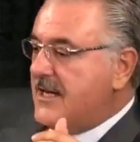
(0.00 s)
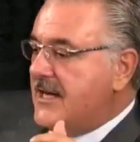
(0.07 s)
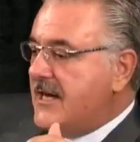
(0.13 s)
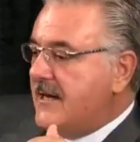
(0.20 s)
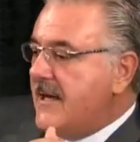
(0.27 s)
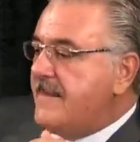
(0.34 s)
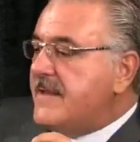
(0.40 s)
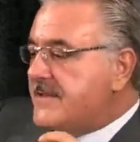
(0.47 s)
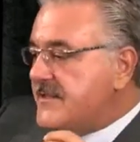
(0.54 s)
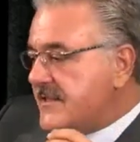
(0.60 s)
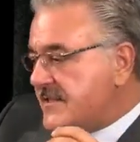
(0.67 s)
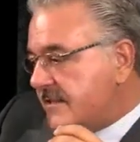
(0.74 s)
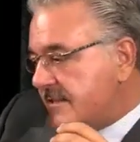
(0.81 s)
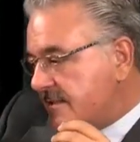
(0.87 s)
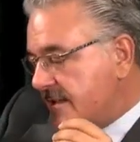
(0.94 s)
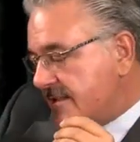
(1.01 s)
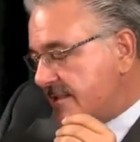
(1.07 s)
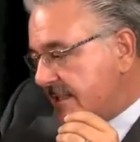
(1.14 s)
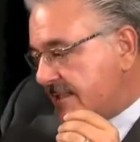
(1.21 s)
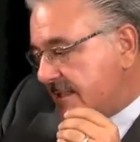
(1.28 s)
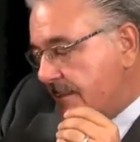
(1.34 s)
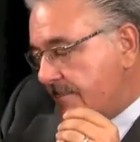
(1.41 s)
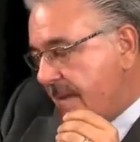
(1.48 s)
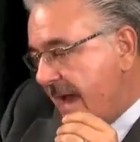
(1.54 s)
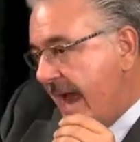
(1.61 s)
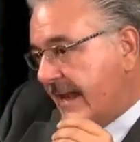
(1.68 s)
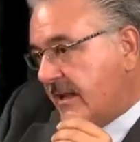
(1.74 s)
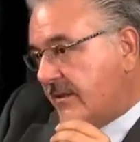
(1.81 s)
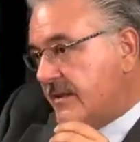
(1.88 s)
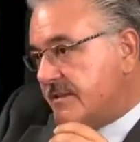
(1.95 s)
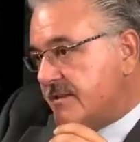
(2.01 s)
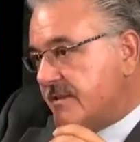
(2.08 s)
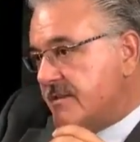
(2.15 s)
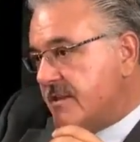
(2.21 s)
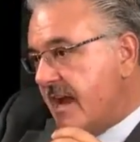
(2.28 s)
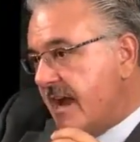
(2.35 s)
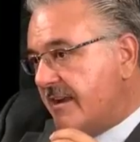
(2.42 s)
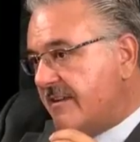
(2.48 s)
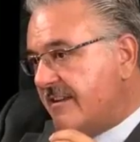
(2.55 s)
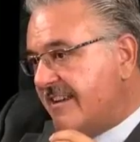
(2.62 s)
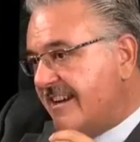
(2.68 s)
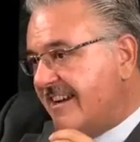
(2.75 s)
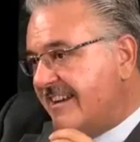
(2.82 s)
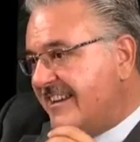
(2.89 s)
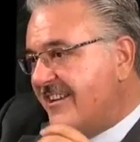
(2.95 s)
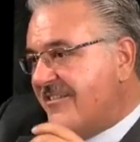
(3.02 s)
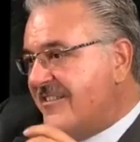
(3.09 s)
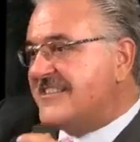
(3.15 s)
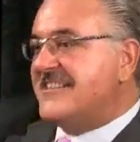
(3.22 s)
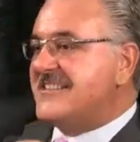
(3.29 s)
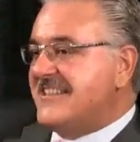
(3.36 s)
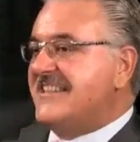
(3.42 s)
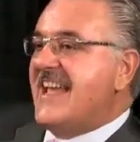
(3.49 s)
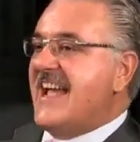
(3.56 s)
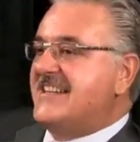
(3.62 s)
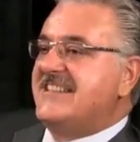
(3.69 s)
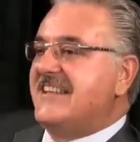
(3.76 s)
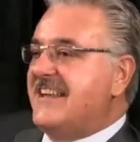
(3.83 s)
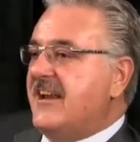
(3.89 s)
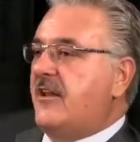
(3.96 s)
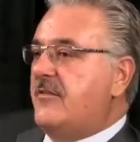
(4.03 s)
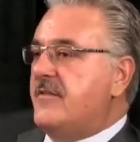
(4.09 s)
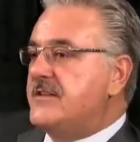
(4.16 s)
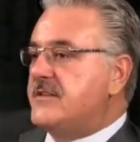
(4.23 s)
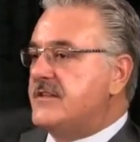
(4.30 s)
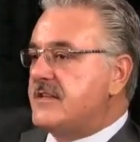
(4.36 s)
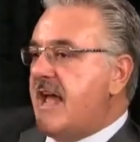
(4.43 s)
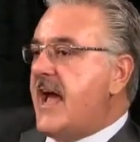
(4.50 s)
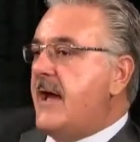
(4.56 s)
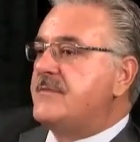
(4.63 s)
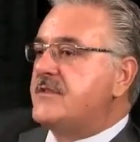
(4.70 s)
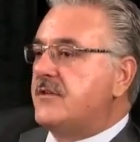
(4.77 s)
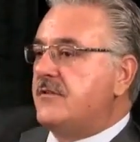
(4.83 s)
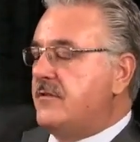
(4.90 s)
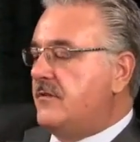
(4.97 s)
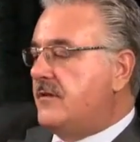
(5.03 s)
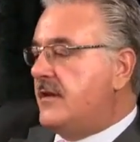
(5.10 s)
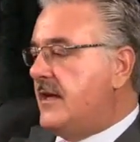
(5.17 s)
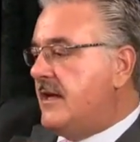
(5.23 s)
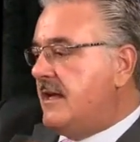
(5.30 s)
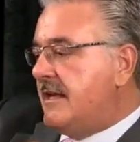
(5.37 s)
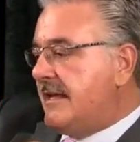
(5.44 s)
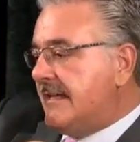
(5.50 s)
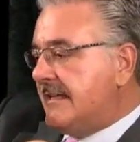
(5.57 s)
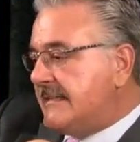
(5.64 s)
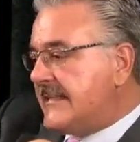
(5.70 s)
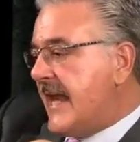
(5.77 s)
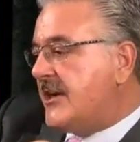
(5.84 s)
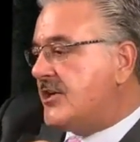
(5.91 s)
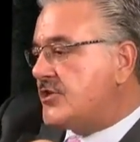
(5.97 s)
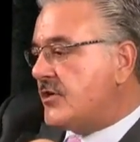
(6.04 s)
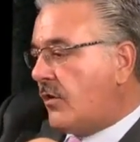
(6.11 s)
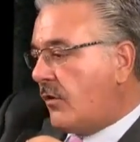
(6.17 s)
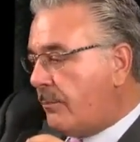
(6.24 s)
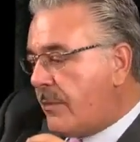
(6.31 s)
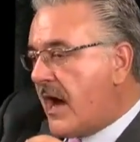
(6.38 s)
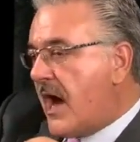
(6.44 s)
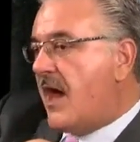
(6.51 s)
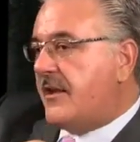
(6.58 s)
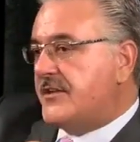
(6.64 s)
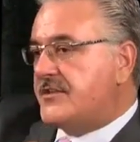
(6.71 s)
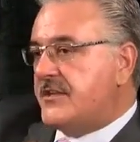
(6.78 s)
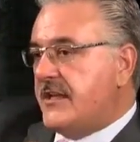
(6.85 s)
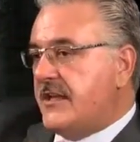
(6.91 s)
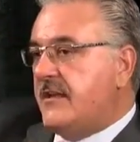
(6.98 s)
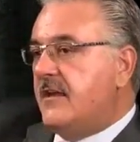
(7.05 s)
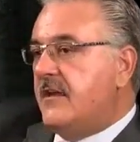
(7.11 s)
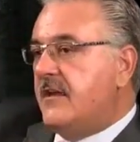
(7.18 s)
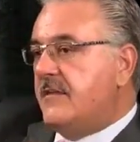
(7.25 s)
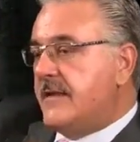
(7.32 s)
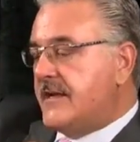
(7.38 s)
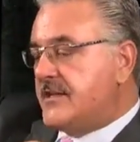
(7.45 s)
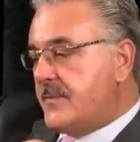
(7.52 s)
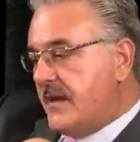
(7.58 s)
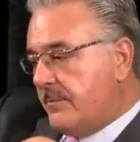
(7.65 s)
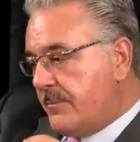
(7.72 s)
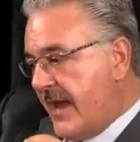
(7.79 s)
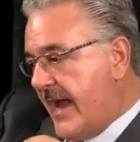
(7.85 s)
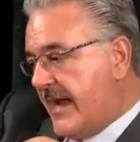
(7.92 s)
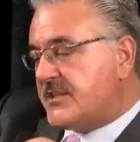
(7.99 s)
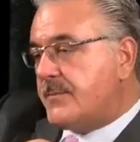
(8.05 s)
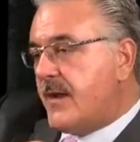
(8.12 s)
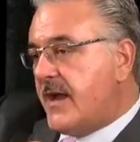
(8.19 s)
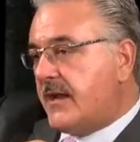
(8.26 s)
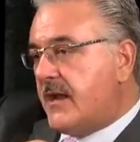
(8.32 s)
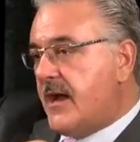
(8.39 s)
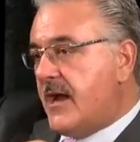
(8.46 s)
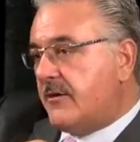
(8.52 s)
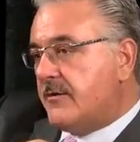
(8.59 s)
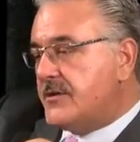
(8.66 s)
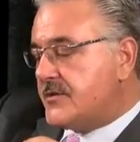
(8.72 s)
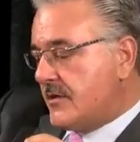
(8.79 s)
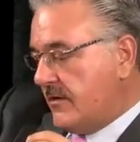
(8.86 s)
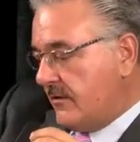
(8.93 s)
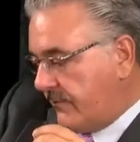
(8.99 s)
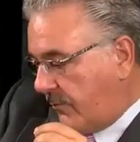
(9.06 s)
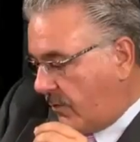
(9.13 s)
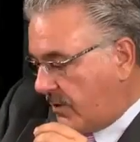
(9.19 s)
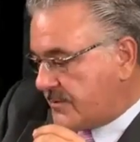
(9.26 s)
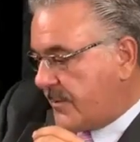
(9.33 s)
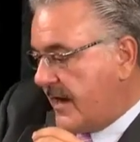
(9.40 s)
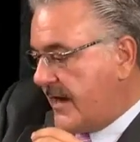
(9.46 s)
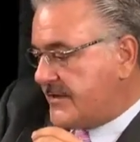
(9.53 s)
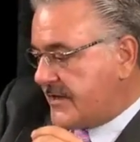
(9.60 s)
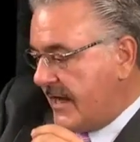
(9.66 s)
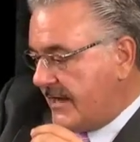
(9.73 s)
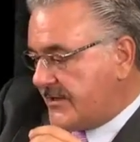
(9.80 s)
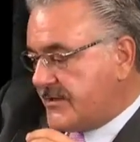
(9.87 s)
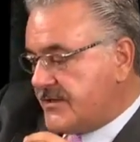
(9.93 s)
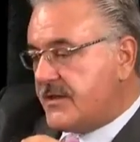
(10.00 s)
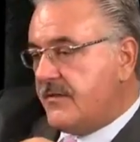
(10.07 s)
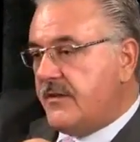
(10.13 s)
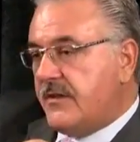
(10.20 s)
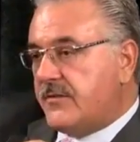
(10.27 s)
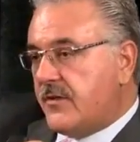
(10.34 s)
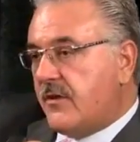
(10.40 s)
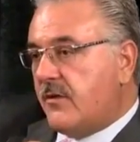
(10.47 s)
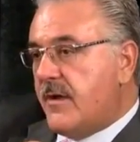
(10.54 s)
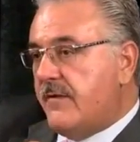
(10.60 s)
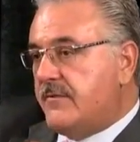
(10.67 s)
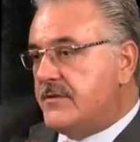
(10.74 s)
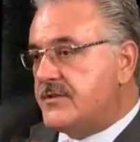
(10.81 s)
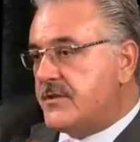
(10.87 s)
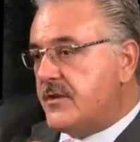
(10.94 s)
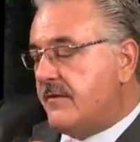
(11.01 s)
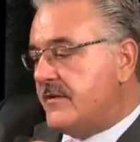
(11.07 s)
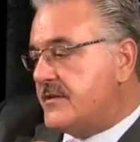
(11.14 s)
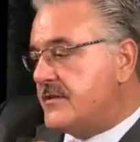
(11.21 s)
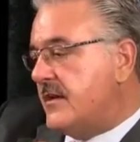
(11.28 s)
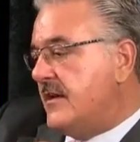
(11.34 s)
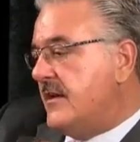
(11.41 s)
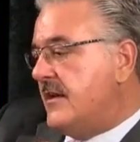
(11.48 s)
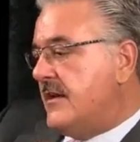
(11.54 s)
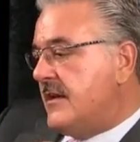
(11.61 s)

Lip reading: And this is systematic. This is not, this isn't accidental. This is absolute intentional policy that's being passed by Congress, enforced by its agency, the Internal Revenue Service.